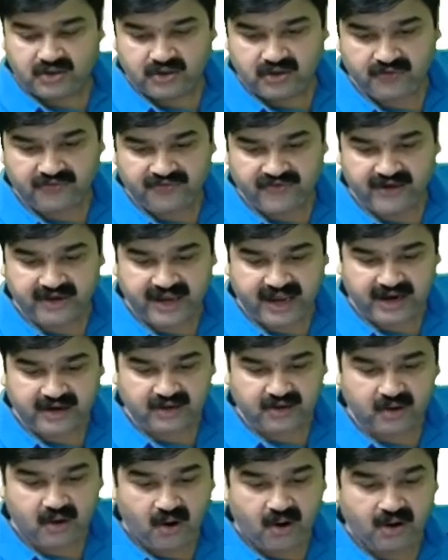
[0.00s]
If you
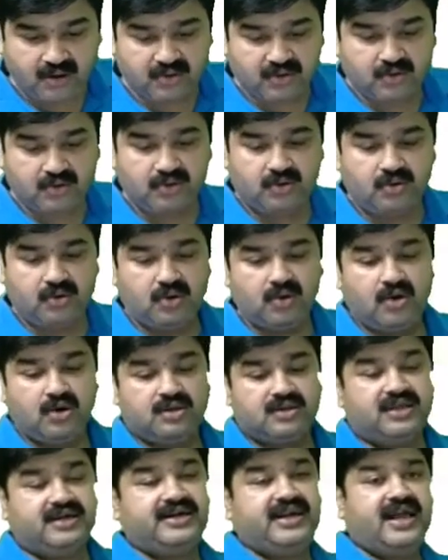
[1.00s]
can go
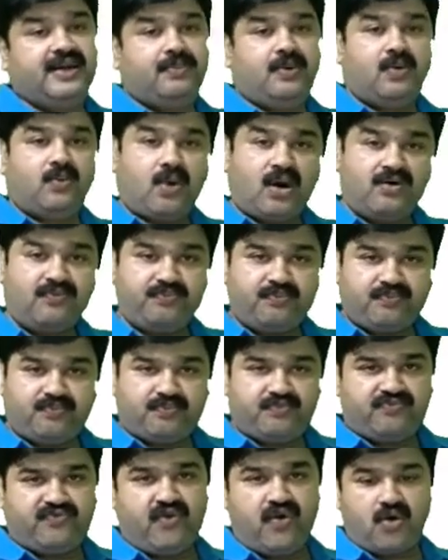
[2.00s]
to the table
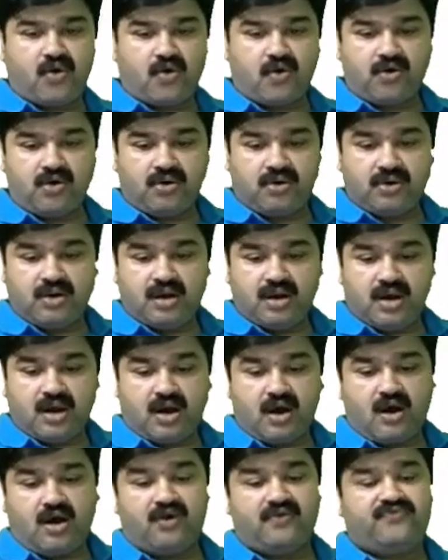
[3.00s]
1.4
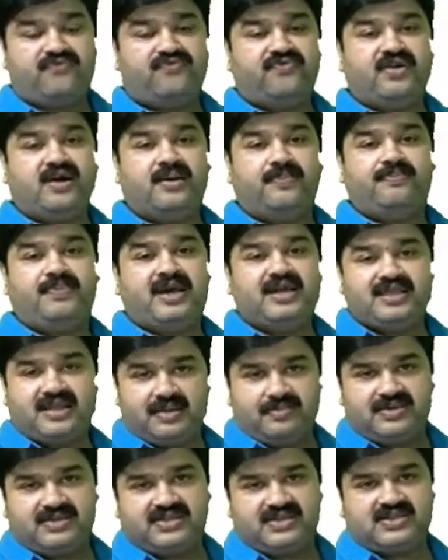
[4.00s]
of page
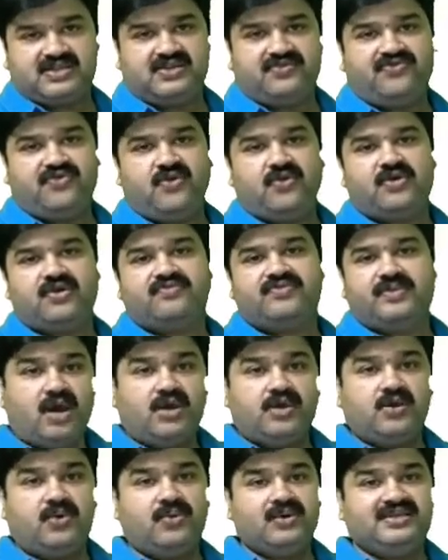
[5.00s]
number 64
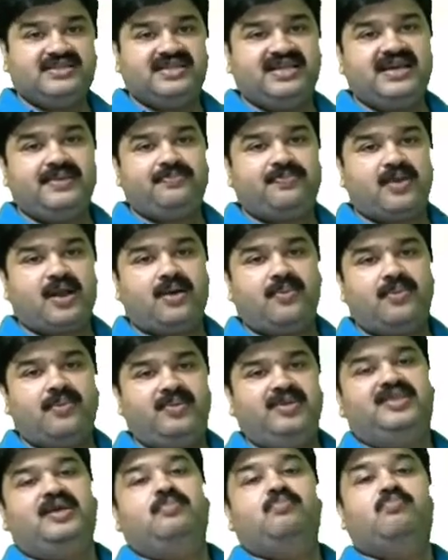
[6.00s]
you will see
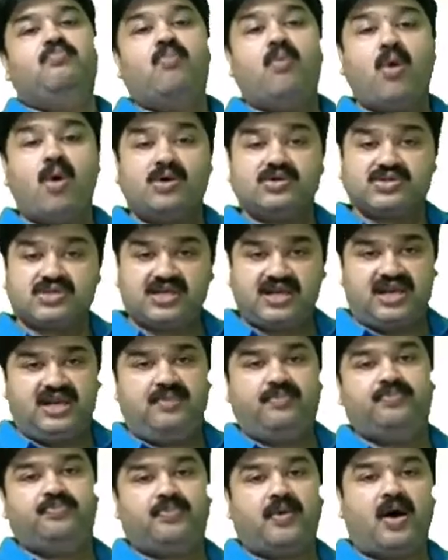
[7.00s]
probably the most
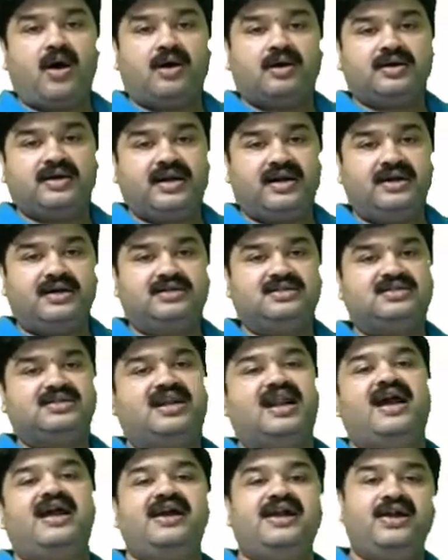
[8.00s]
important
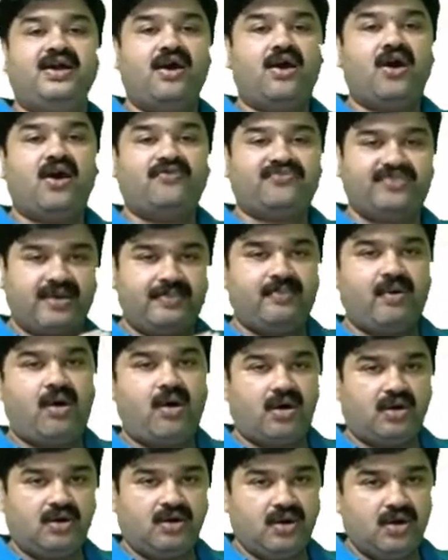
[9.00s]
slide of them
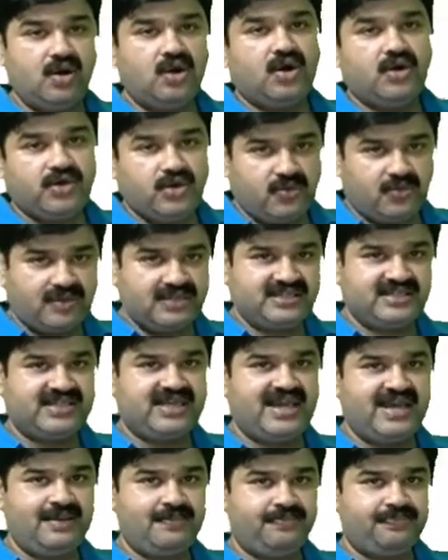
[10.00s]
all. You will
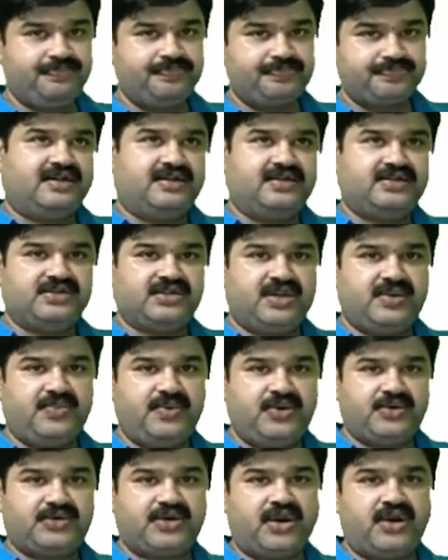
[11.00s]
see the
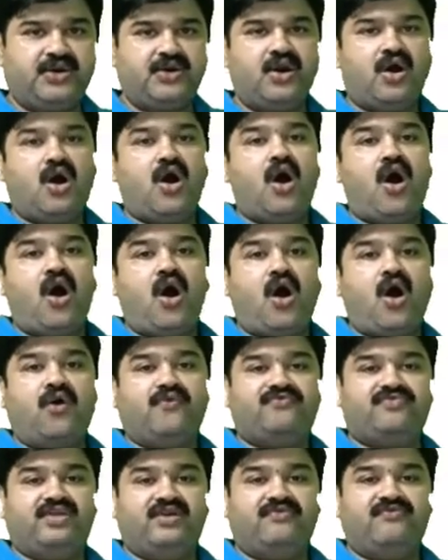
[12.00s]
distribution
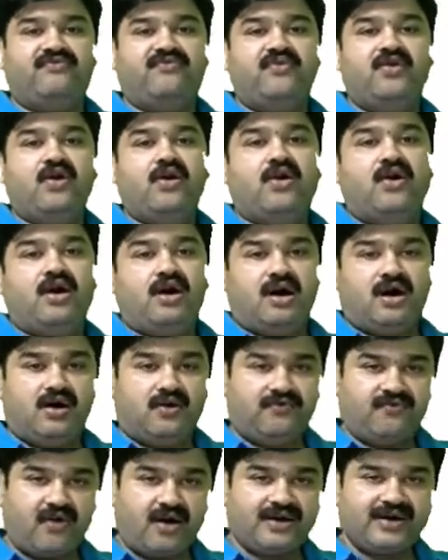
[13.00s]
of the
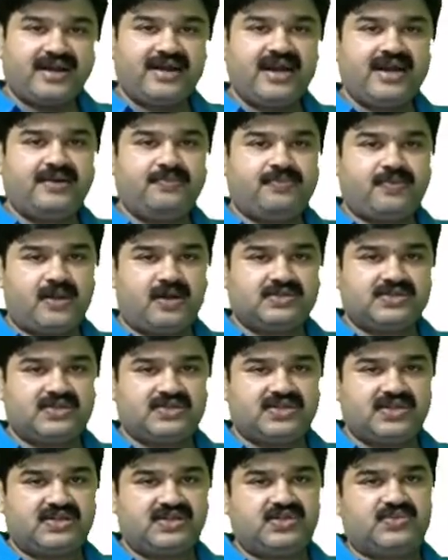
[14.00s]
49
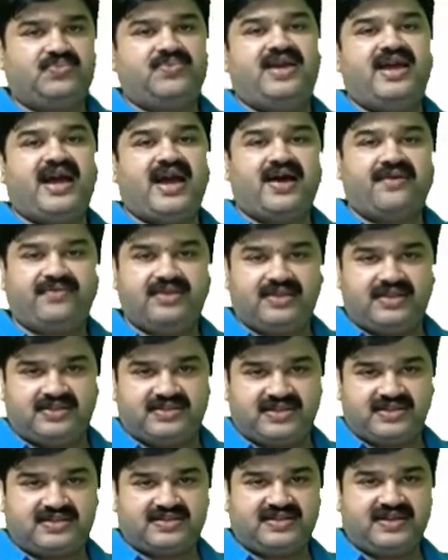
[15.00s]
processes we have in
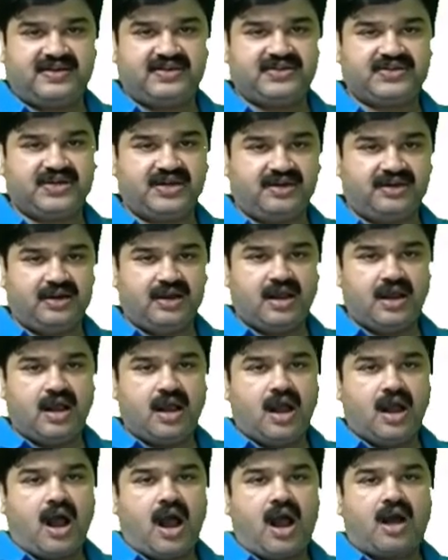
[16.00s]
the 6th edition
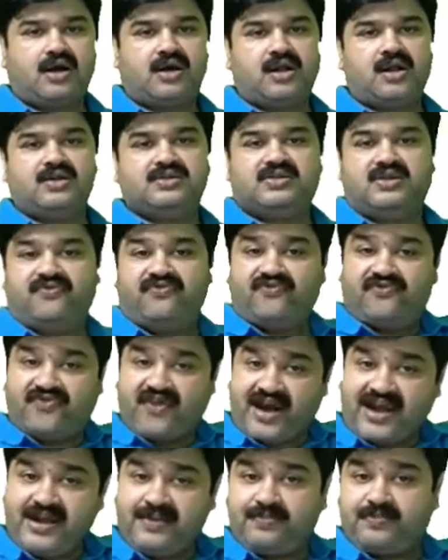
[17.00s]
across the
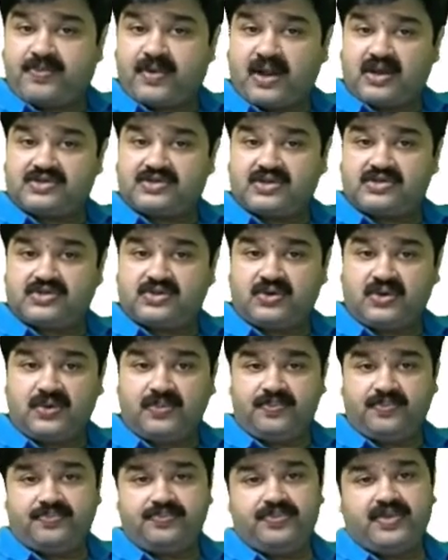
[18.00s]
5 process
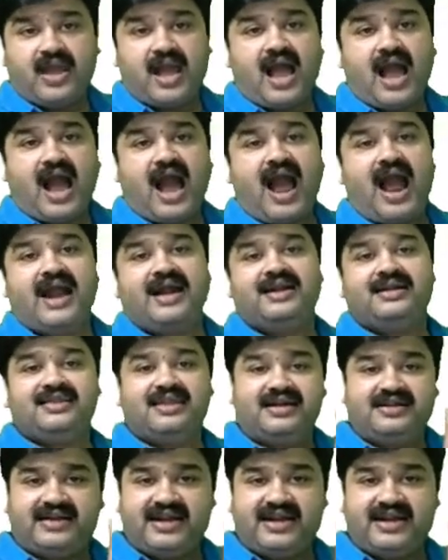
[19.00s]
group and the